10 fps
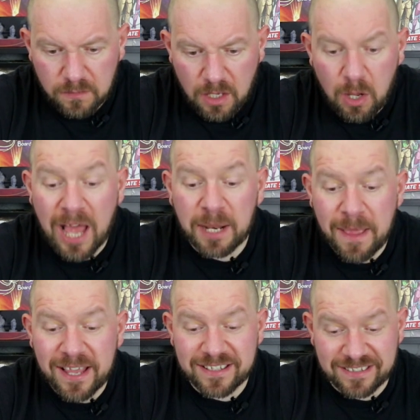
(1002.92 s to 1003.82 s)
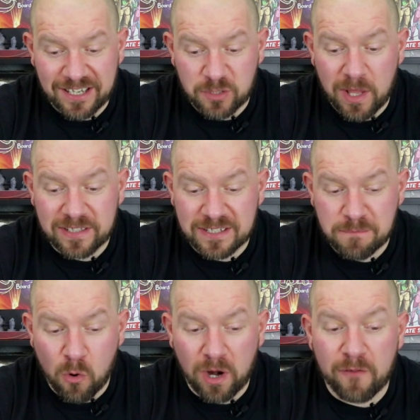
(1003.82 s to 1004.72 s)
Adam Eggers in as well, says,
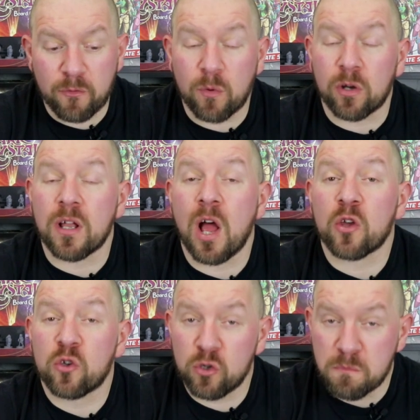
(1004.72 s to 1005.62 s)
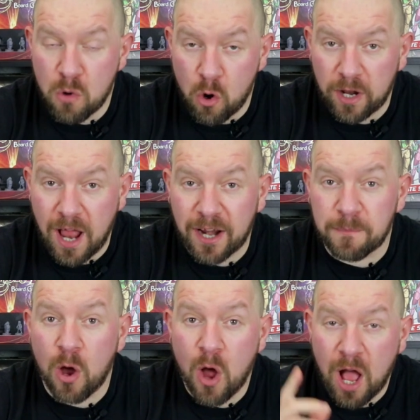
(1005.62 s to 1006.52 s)
morning everyone. Good morning, Adam.
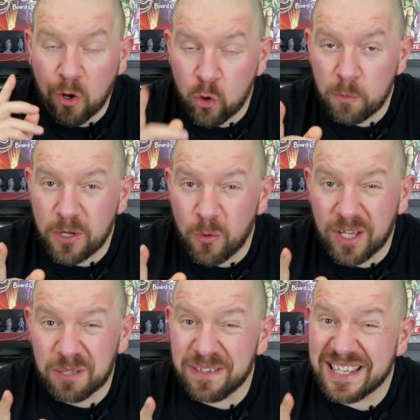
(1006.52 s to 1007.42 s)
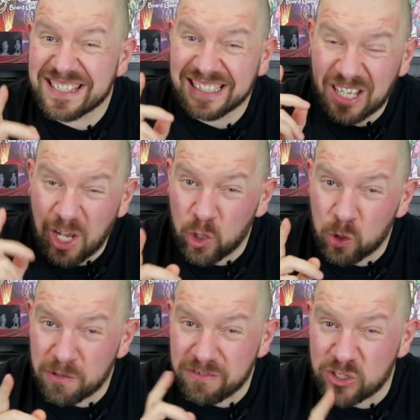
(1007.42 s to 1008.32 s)
Hope you're well, mate. I hope
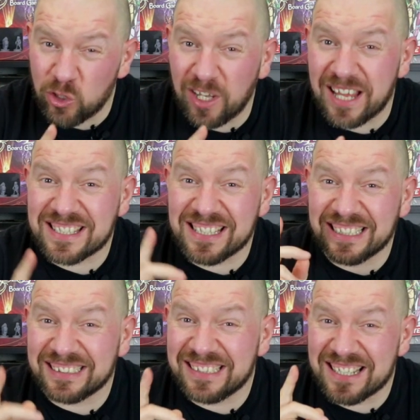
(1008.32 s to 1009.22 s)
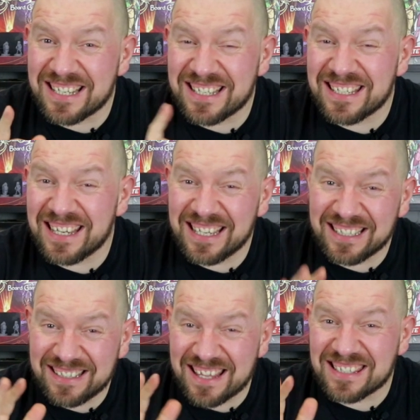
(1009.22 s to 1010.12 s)
the result last night didn't
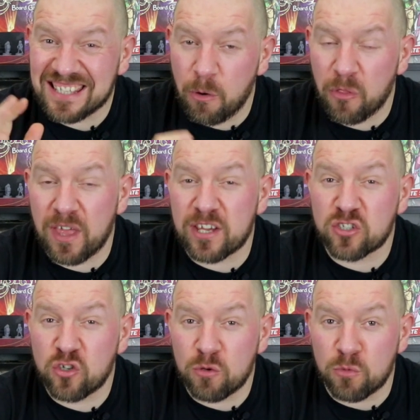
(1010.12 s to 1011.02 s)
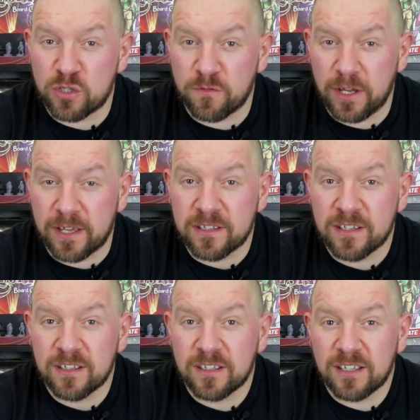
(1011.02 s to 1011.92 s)
sour things too much for you.
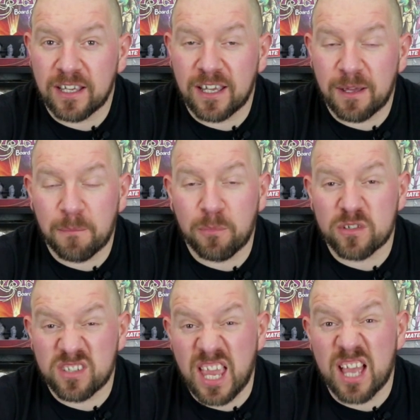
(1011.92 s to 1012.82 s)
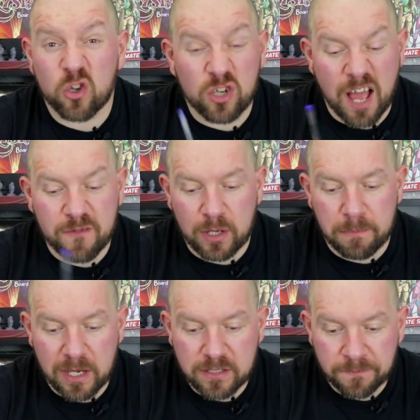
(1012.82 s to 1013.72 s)
But yeah, good to have you in, mate.